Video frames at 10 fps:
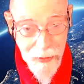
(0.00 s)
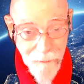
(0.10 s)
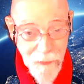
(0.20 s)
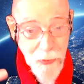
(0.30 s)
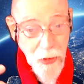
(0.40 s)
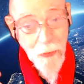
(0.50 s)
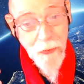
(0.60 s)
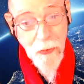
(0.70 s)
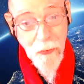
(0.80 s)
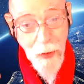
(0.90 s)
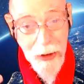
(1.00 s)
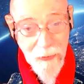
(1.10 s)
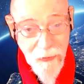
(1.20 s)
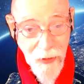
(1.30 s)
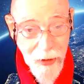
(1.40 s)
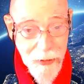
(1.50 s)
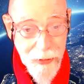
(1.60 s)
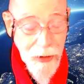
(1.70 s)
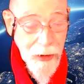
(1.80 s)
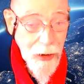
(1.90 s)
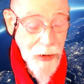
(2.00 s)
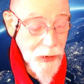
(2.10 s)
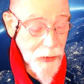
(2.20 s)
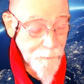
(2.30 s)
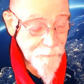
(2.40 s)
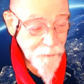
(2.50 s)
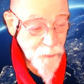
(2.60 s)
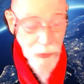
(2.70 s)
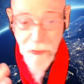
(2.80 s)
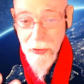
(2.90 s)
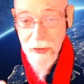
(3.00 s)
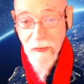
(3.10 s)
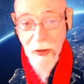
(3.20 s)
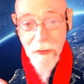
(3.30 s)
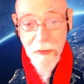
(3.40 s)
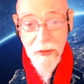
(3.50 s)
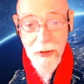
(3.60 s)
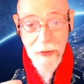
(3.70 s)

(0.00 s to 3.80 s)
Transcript: If you go to a Zen um, retreat center,